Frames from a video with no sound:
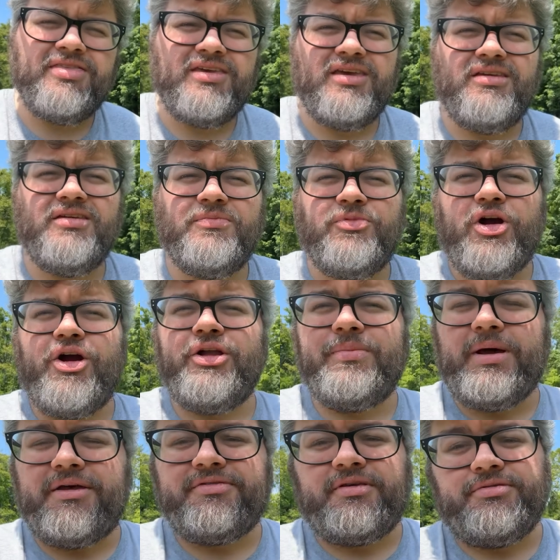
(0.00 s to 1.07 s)
the Priority
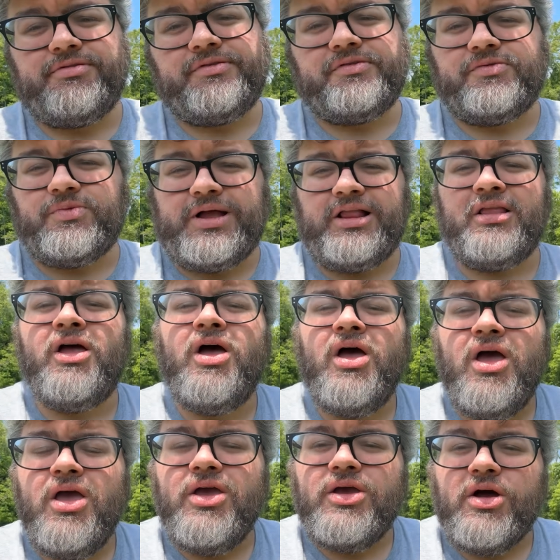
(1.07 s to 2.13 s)
Pass lounges as well
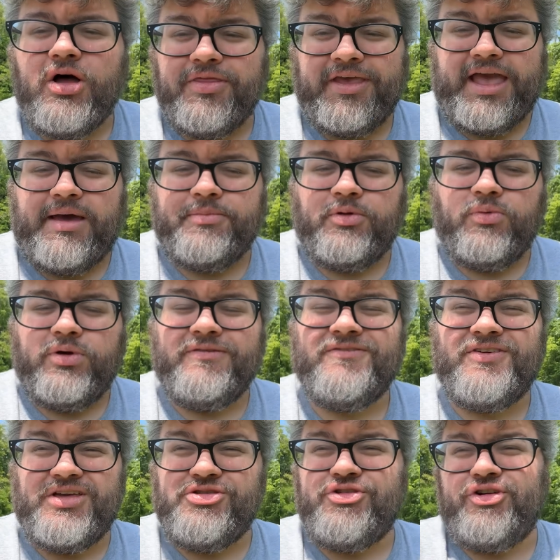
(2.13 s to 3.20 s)
on the Capital One
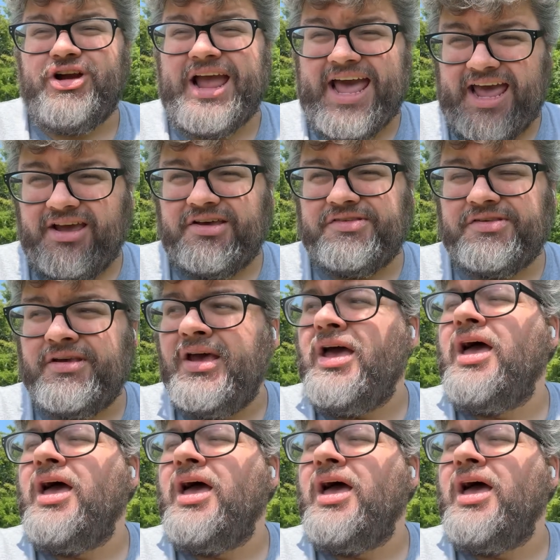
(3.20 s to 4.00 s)
Venture X.